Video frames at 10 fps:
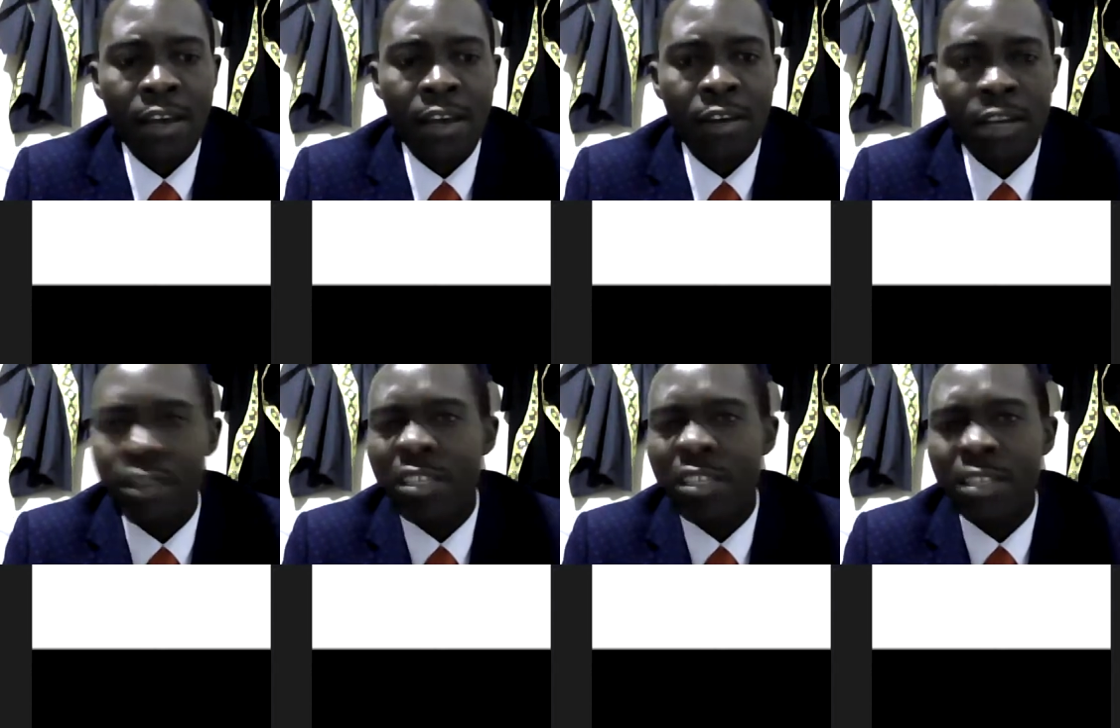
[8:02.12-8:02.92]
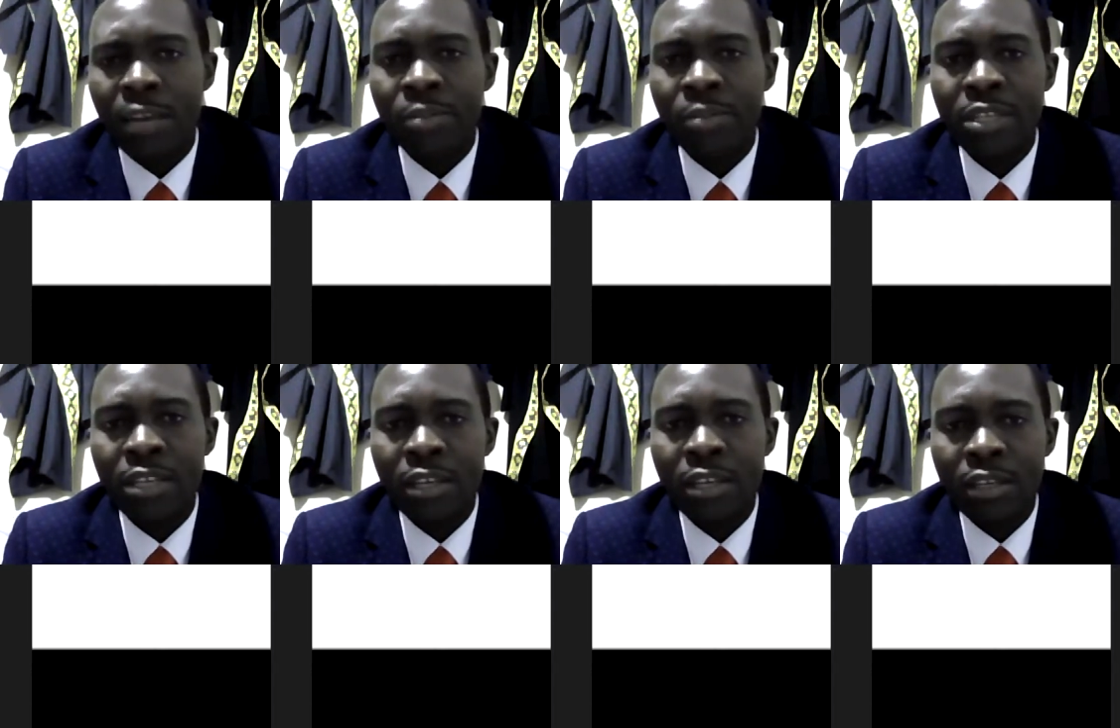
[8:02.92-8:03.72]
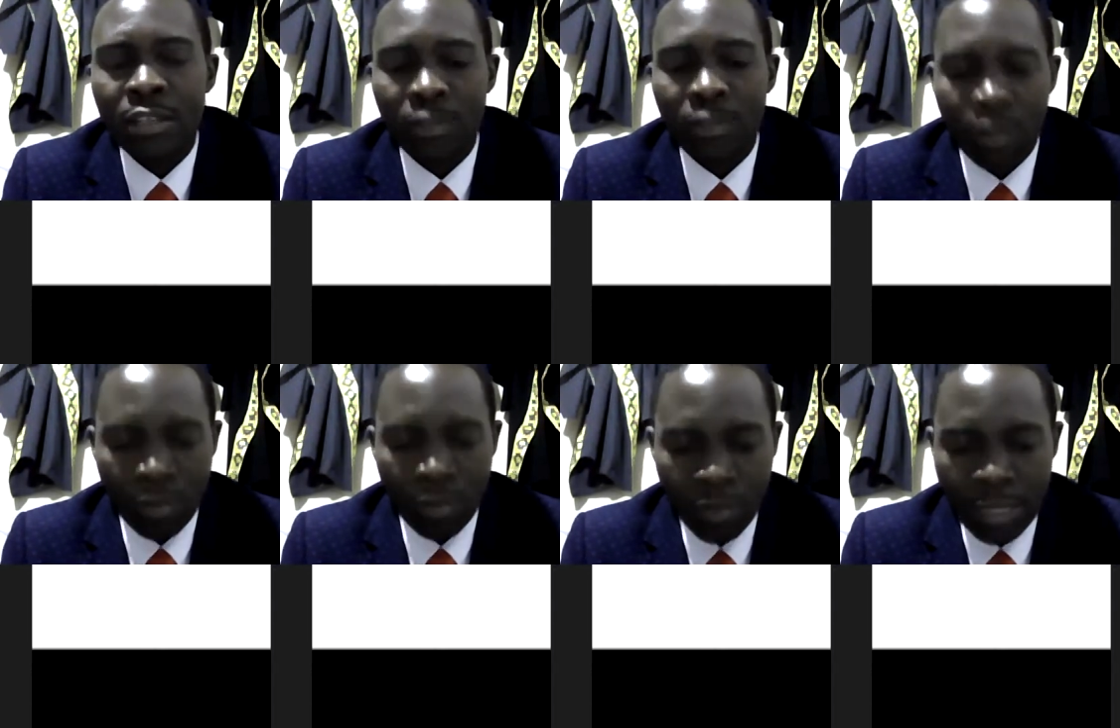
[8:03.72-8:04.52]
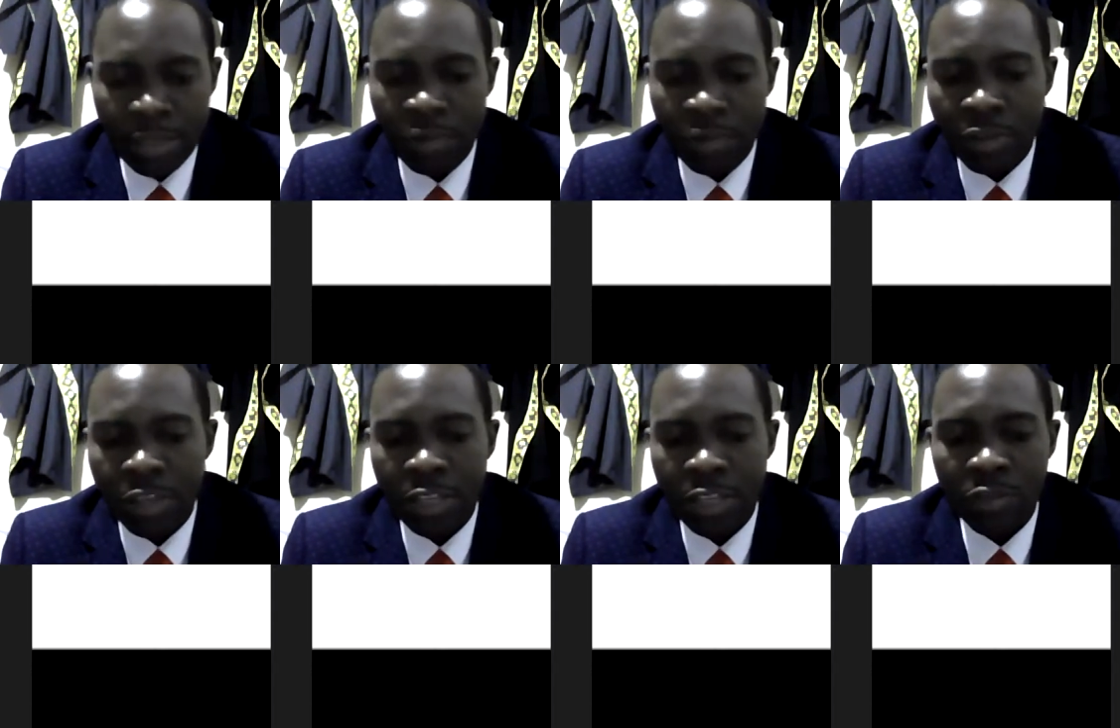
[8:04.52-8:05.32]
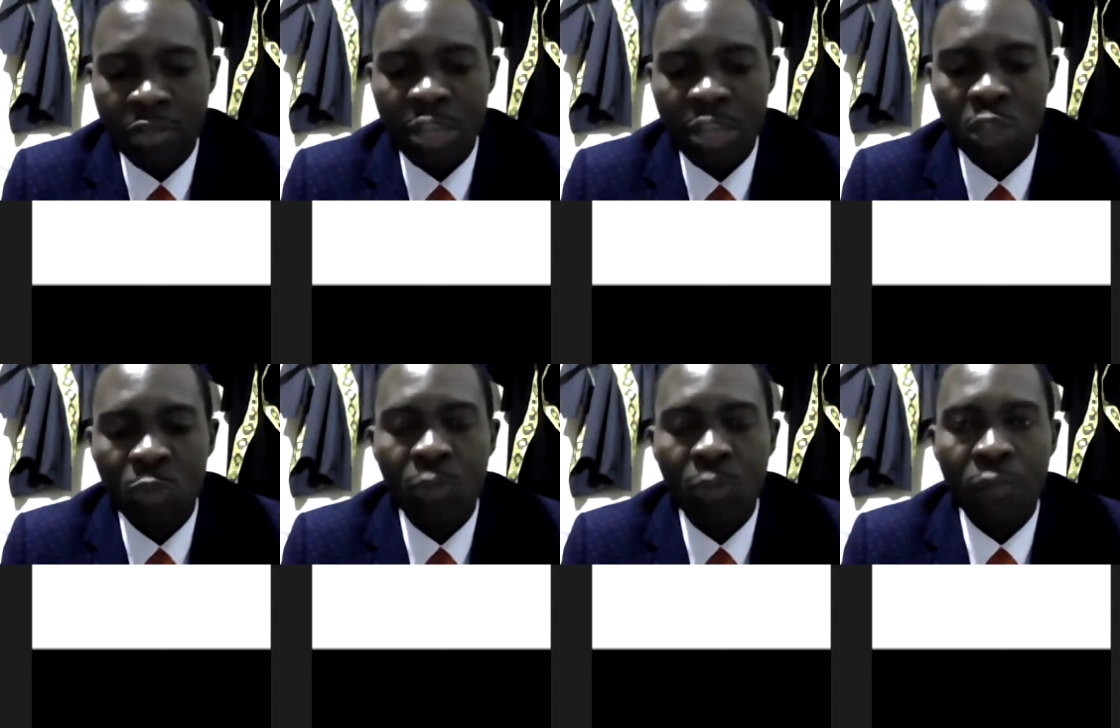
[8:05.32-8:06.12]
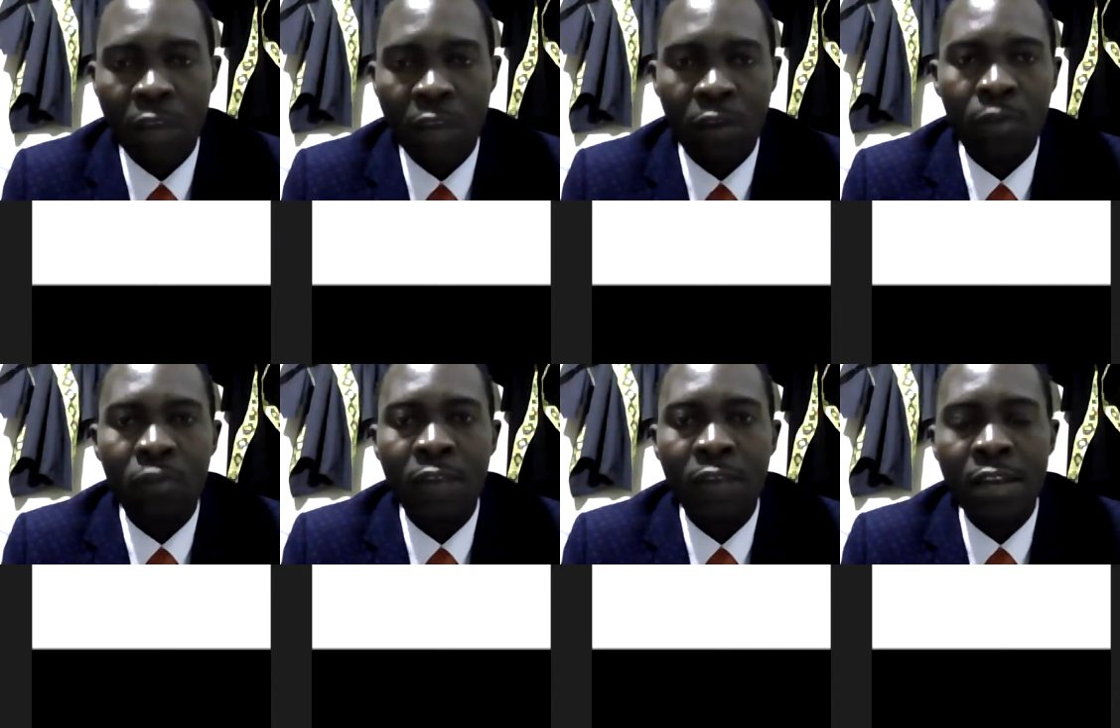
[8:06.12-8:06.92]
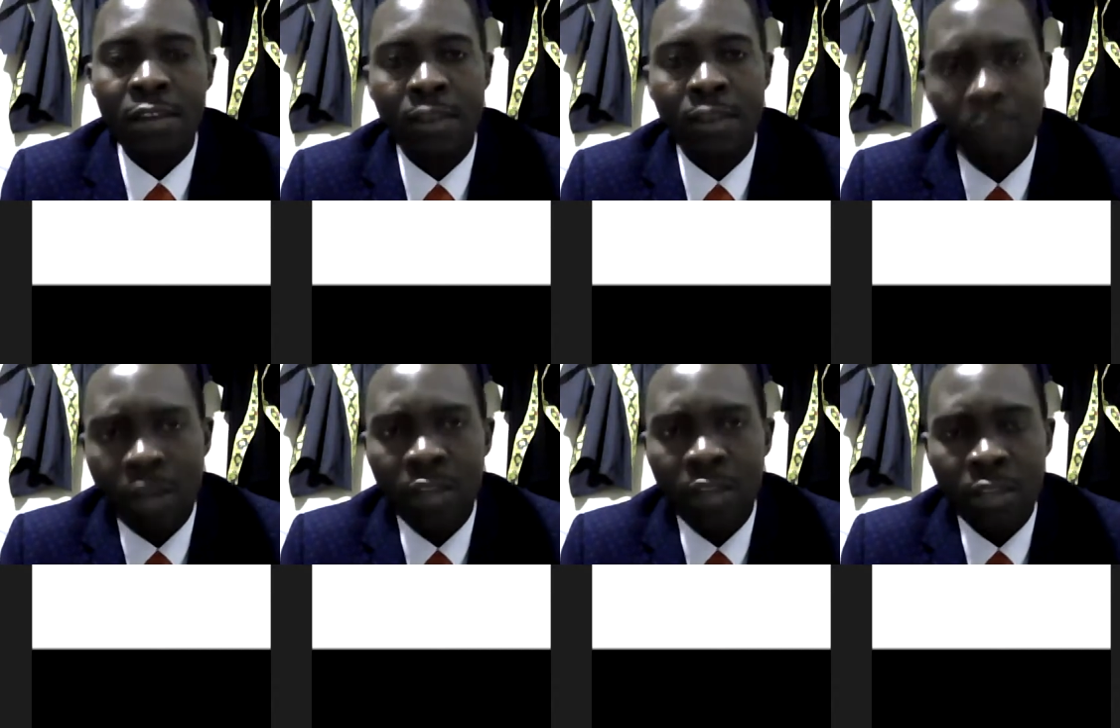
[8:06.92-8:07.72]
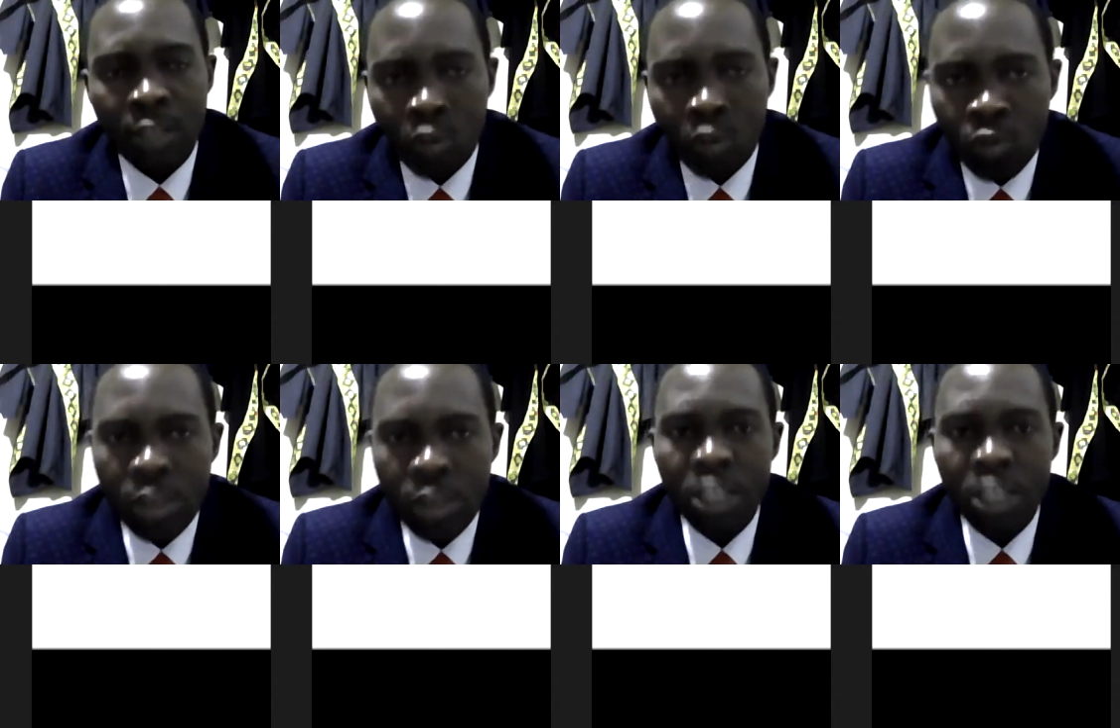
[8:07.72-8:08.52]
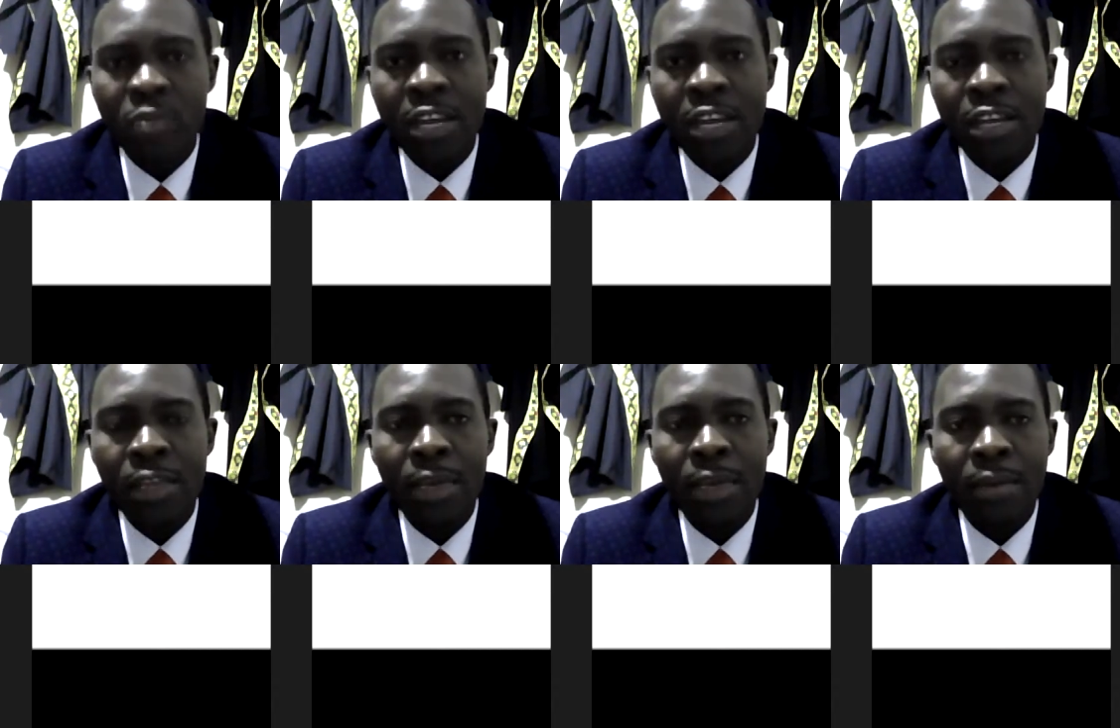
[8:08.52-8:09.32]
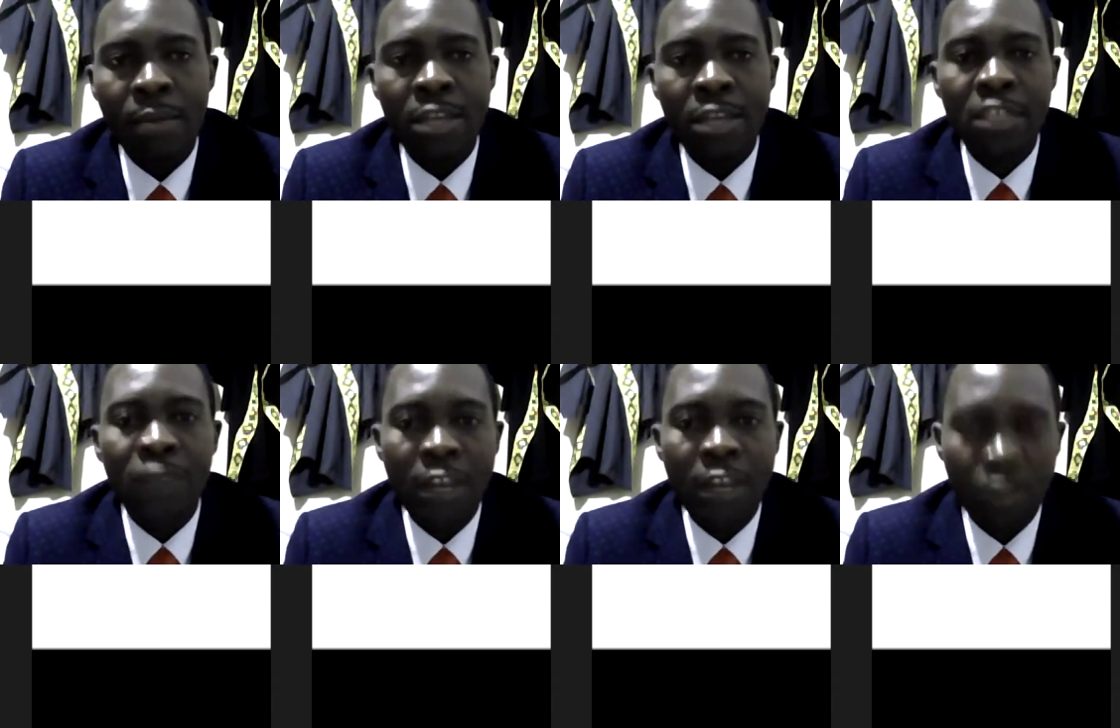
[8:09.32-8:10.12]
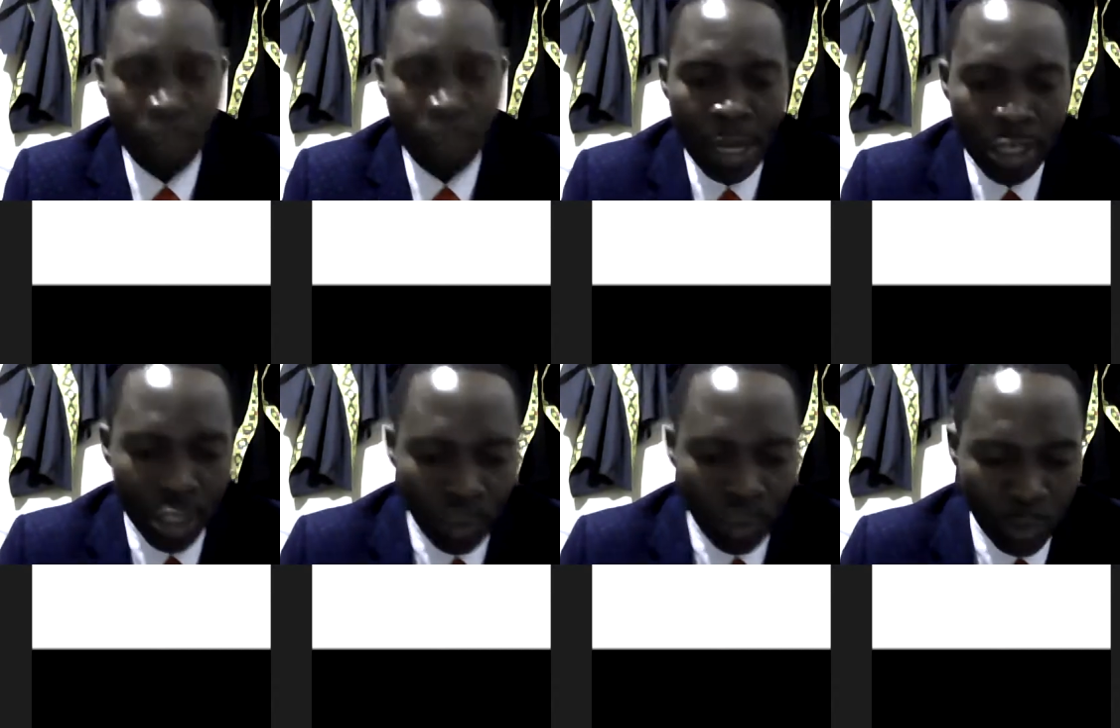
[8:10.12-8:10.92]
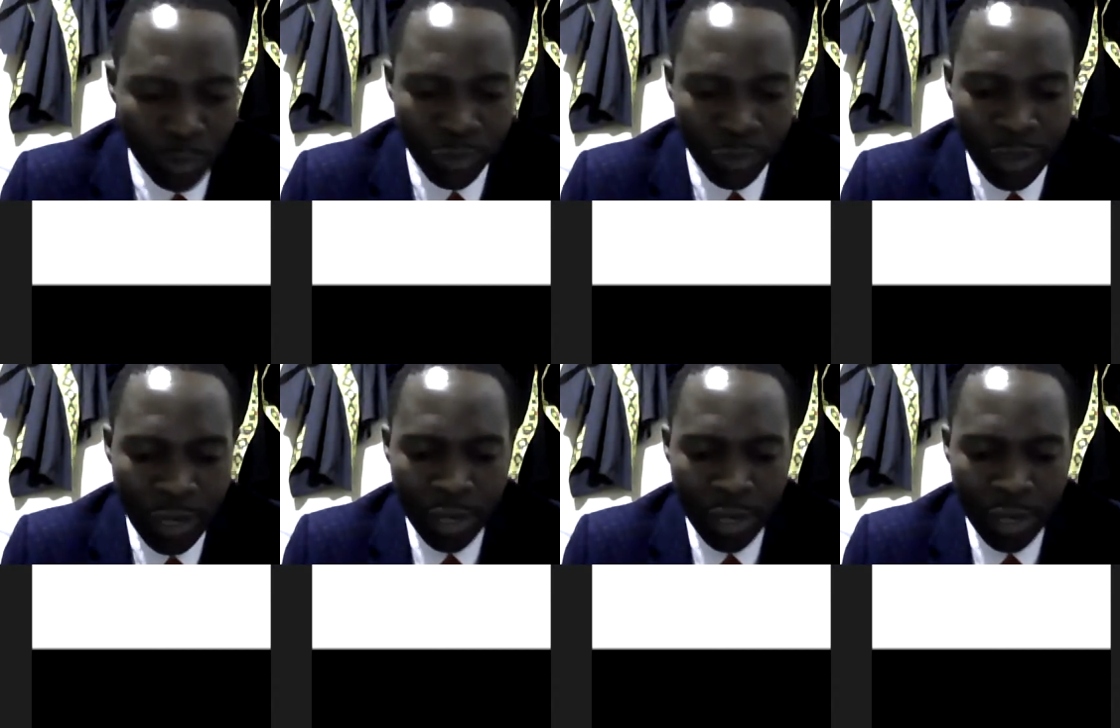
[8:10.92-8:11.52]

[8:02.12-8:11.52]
get disturbed. So those are some of the things which makes people fail. You find someone is good at explaining, but is failing to manage his pupils.